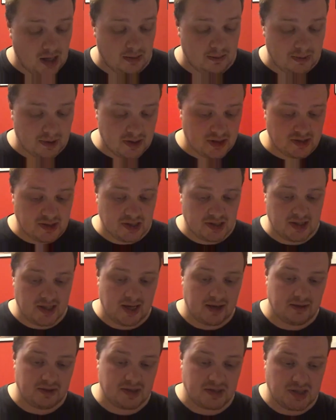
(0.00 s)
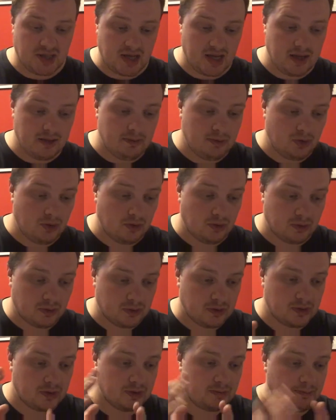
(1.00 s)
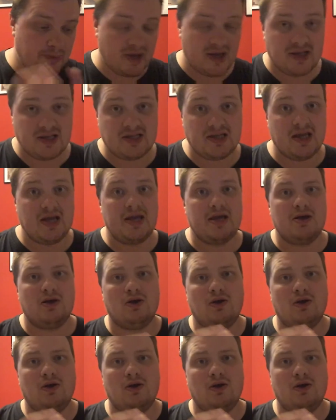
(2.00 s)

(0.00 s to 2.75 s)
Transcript: because it's now the same on PC,